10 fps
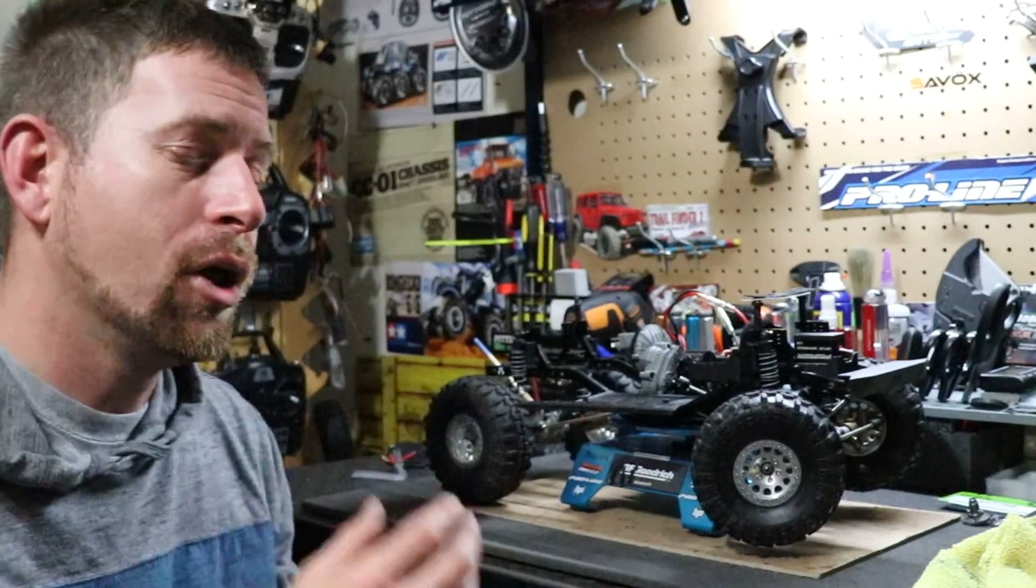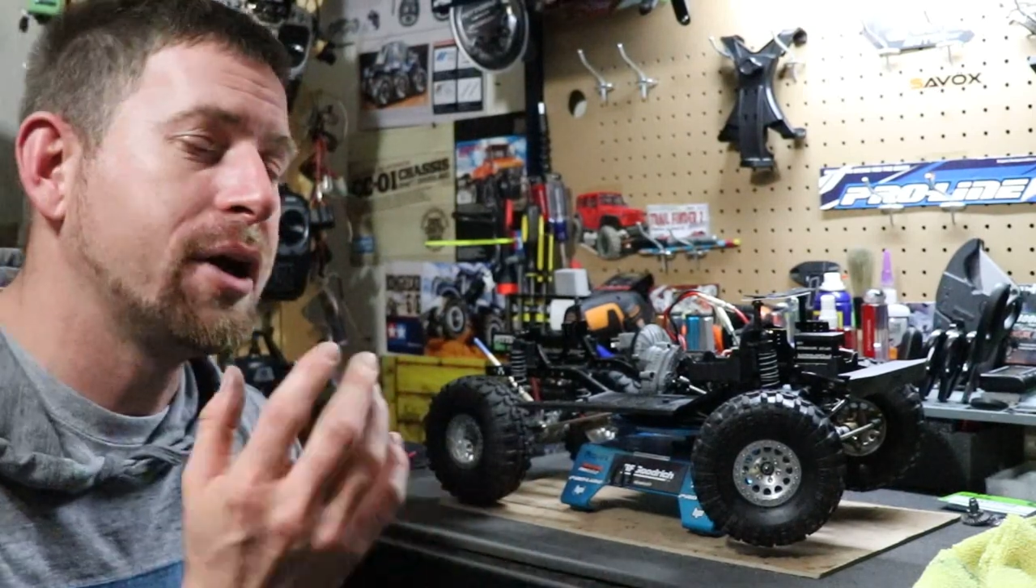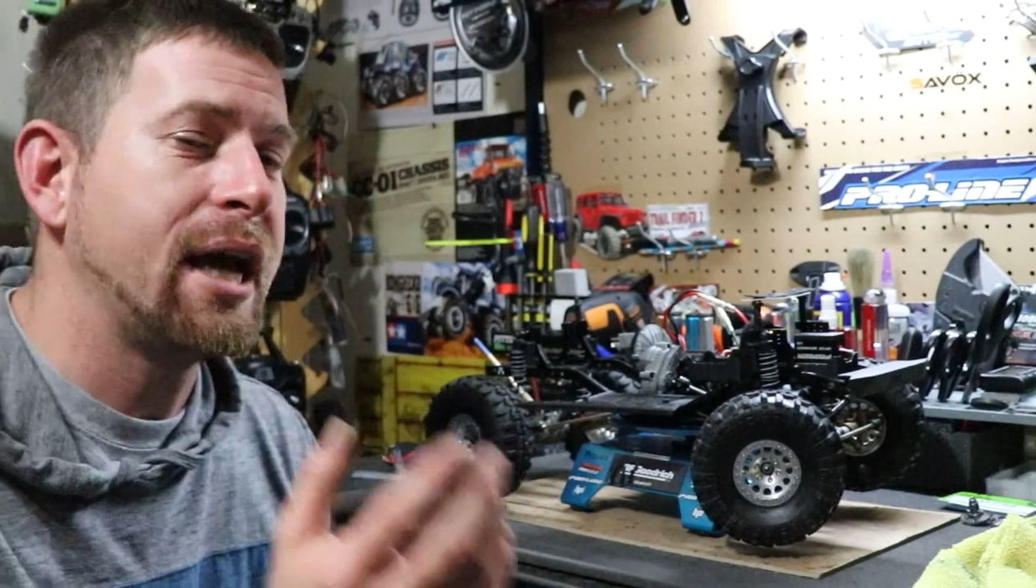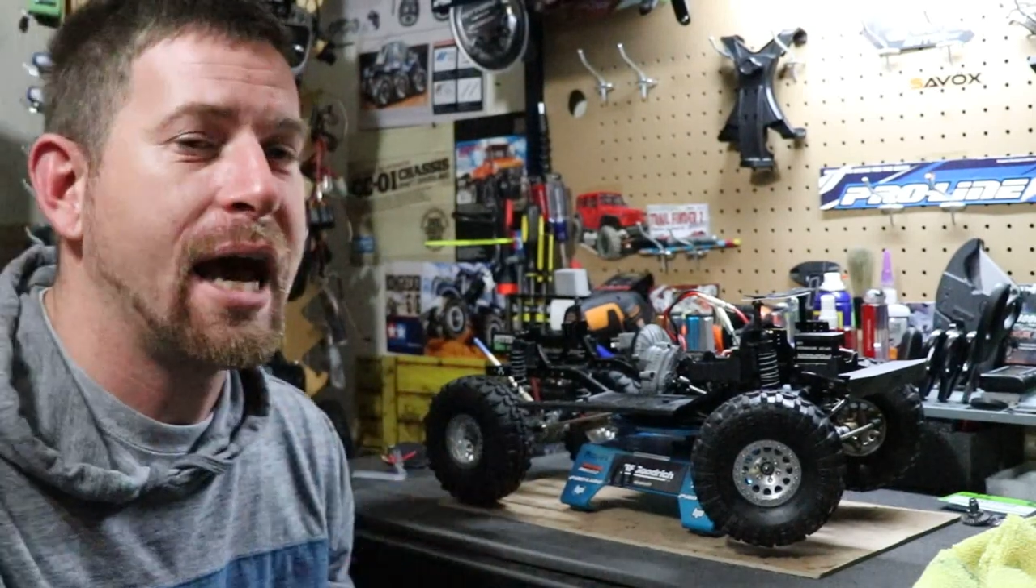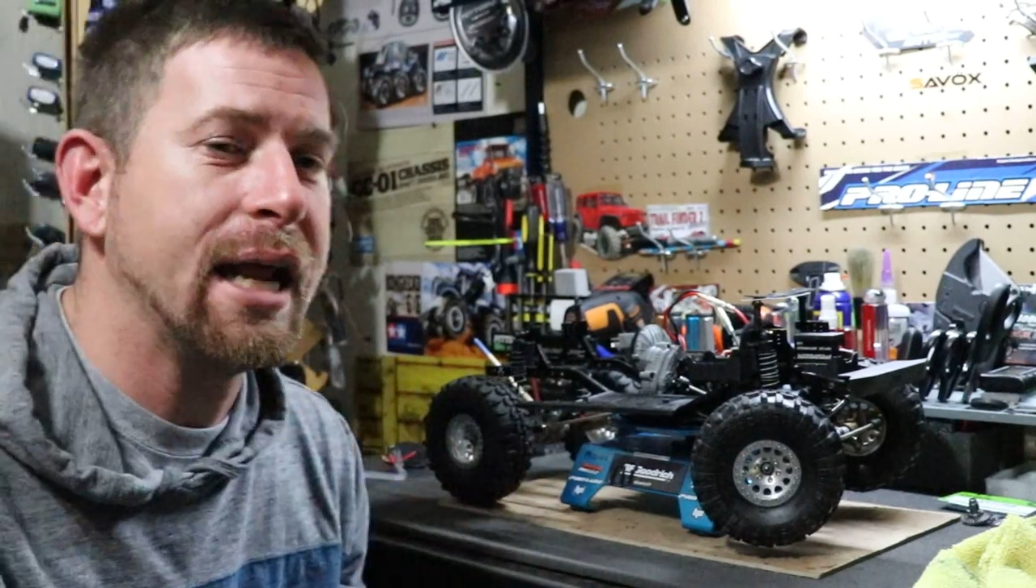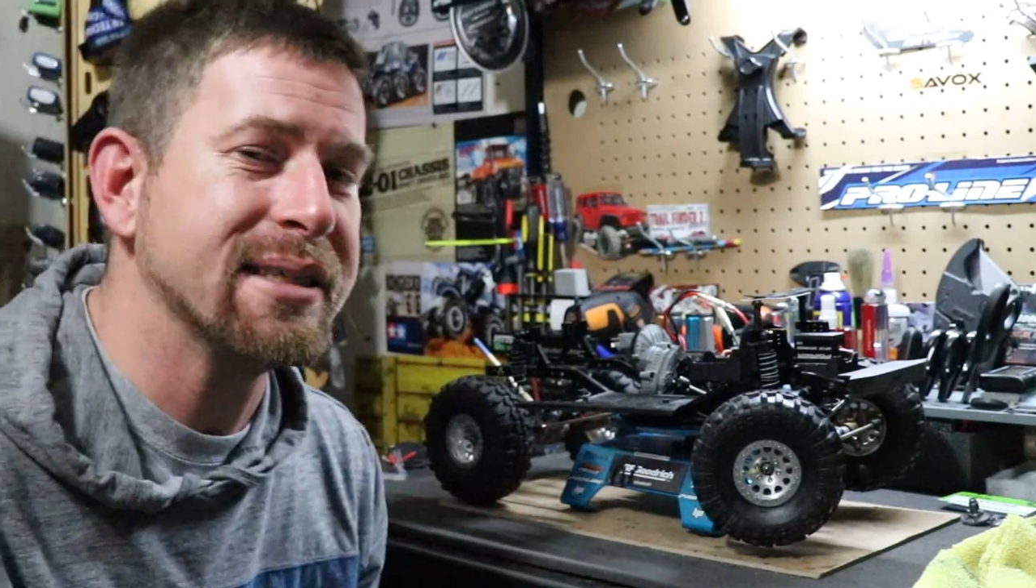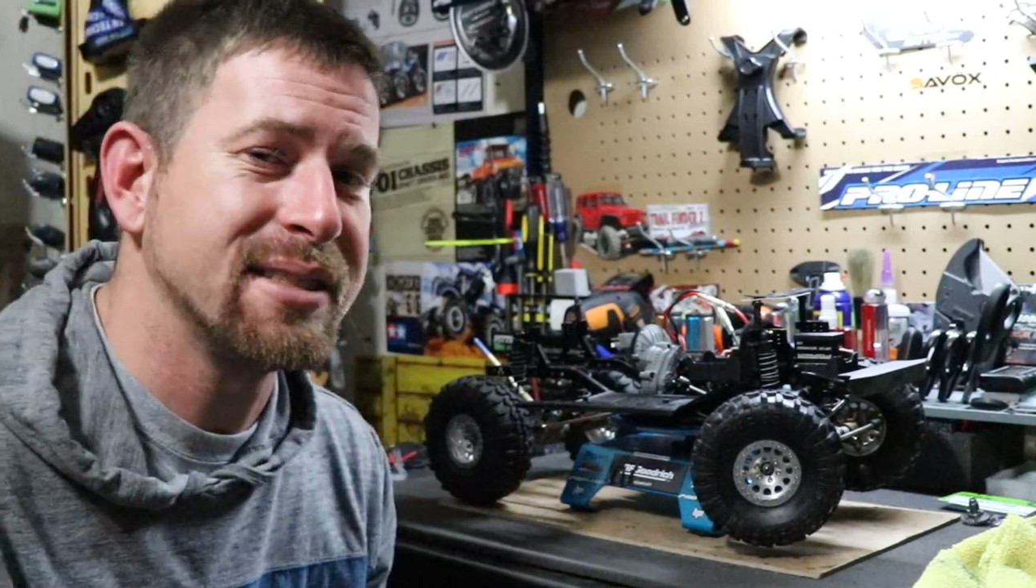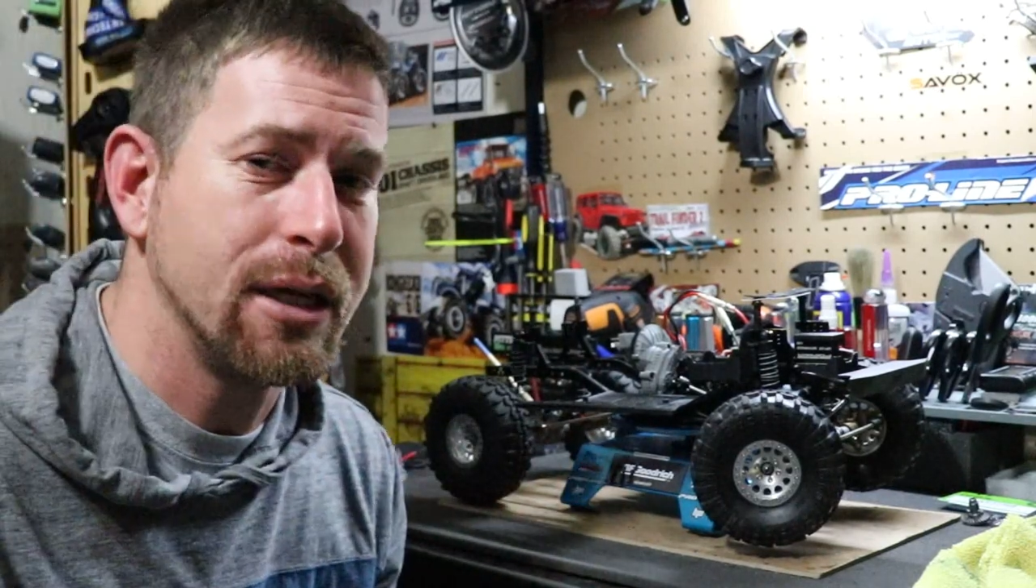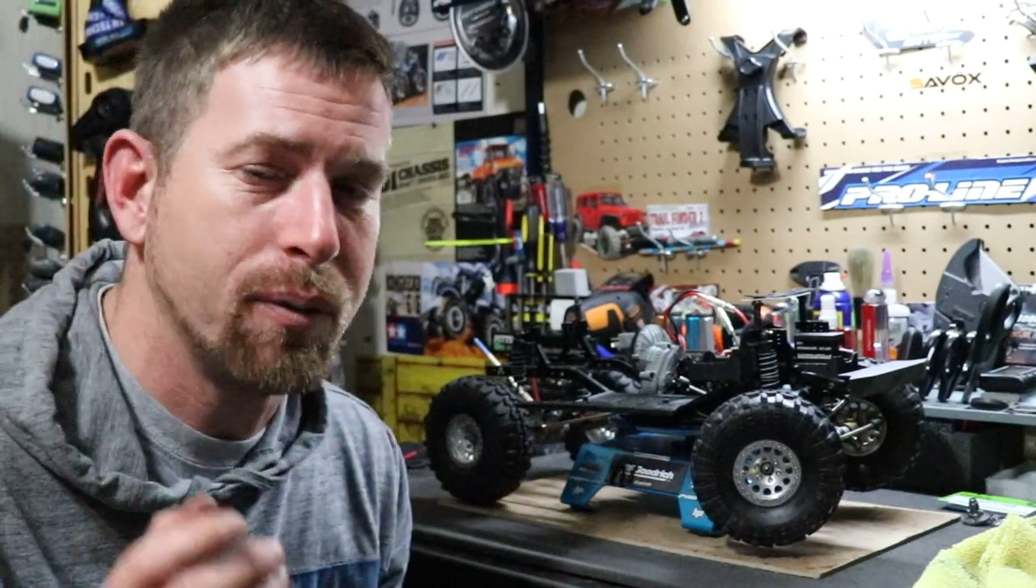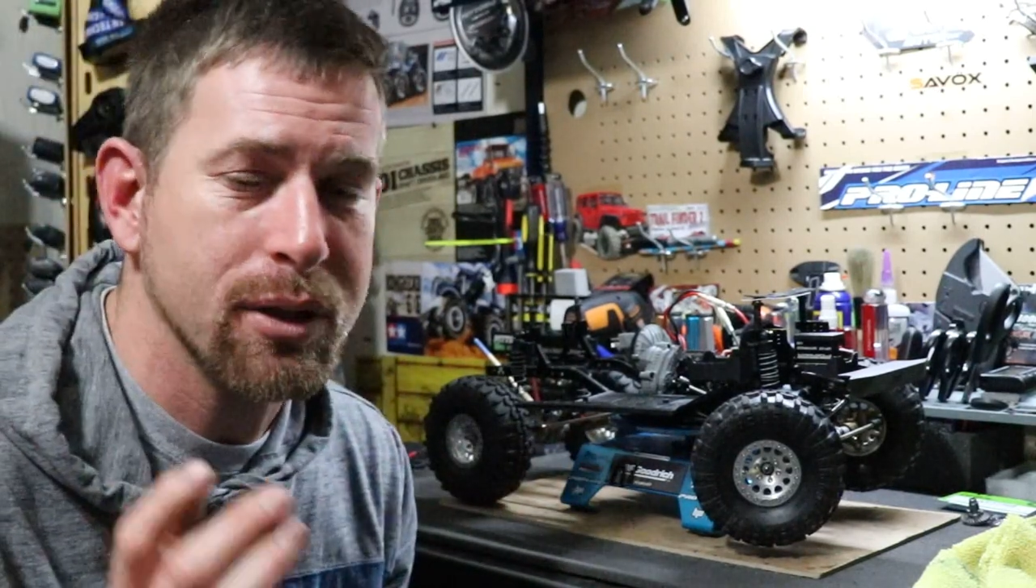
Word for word: look at it, see